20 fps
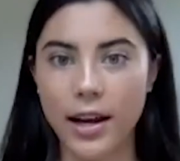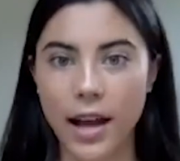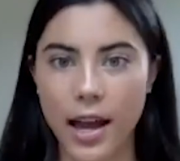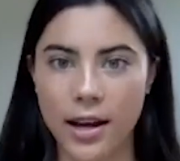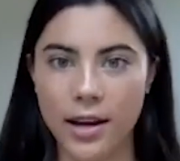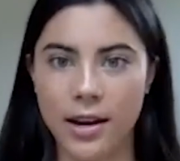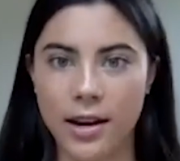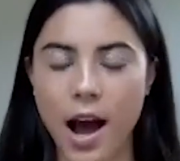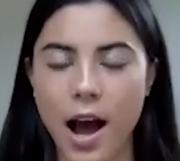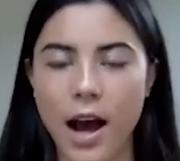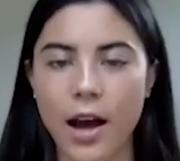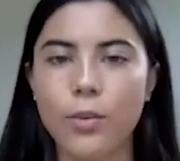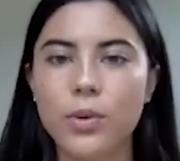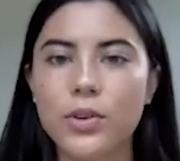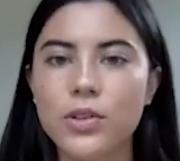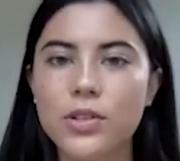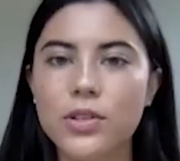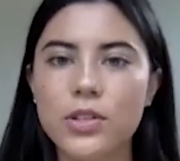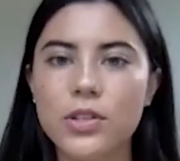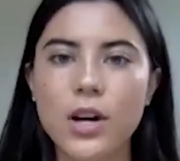and I
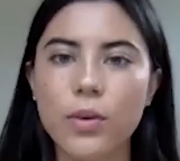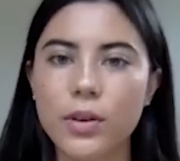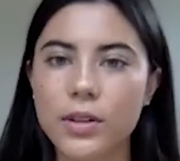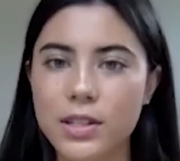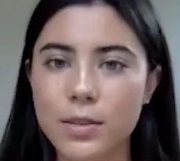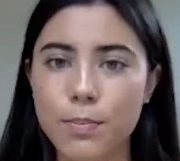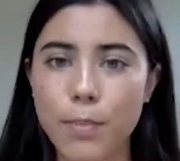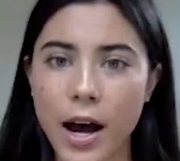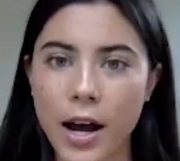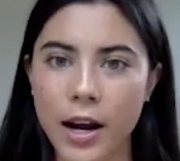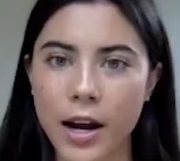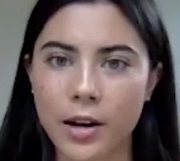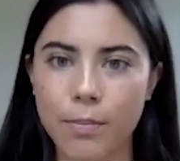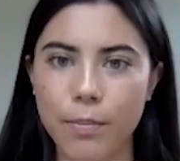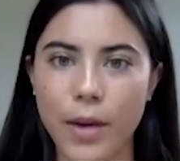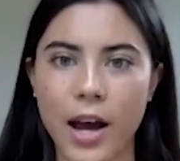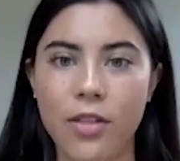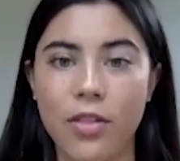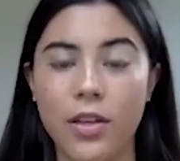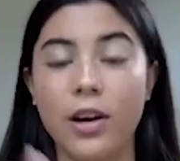was so inspired
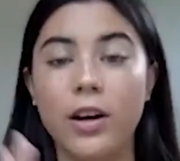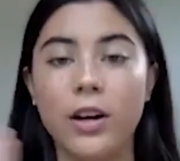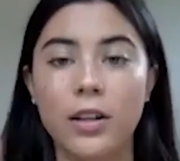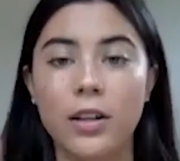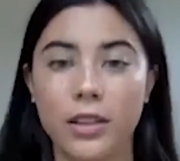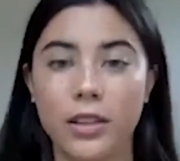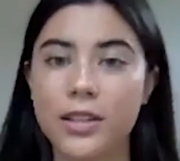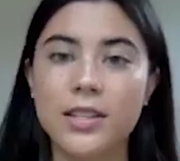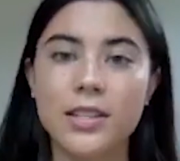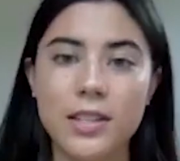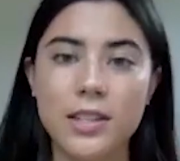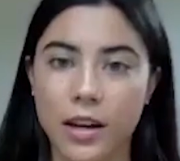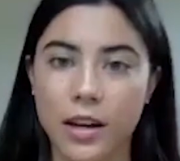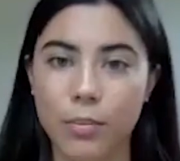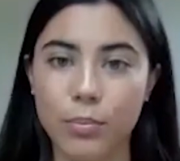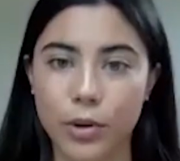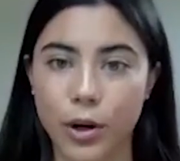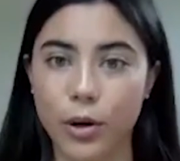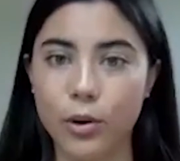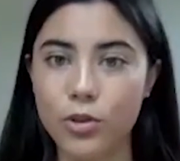by the holistic
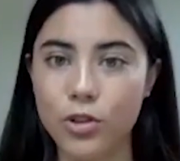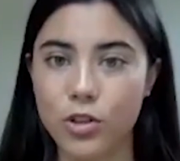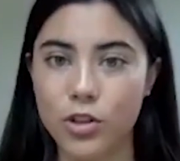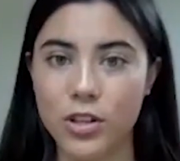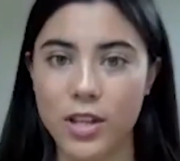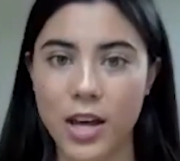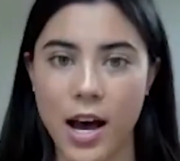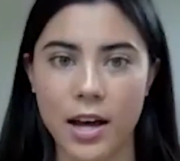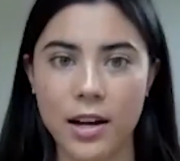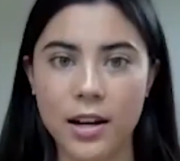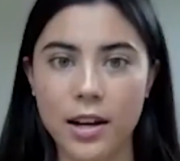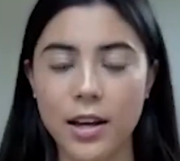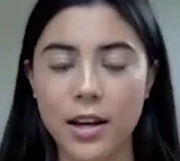approach that